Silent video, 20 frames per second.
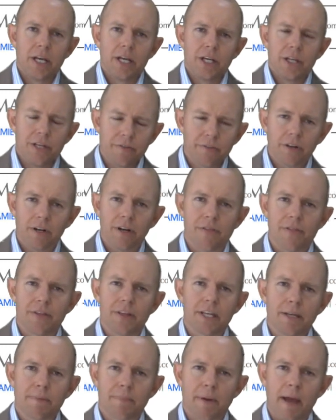You've got to
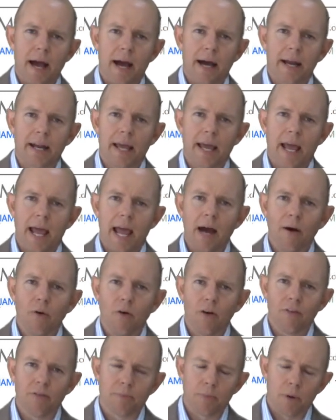think about how
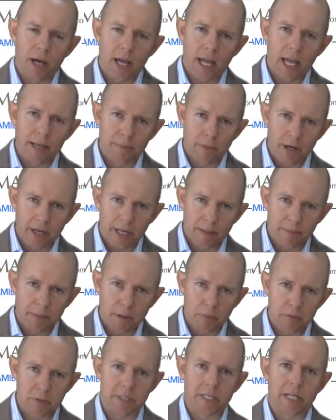often am I going to be
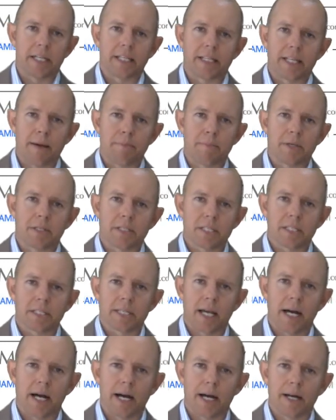presenting that business
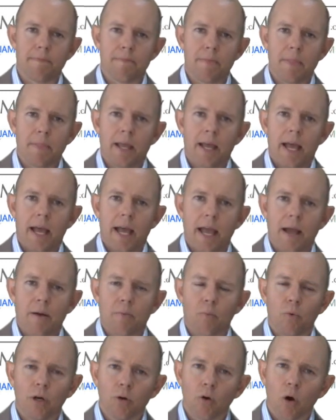card, and
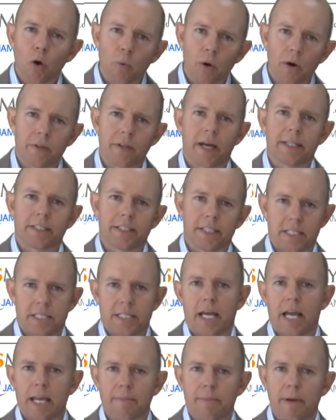what do I want that to
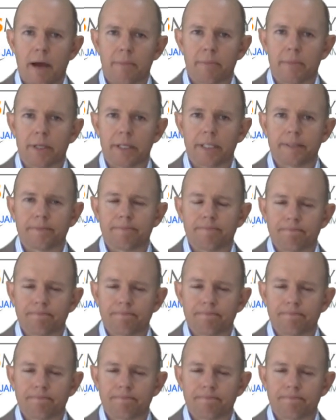say about me?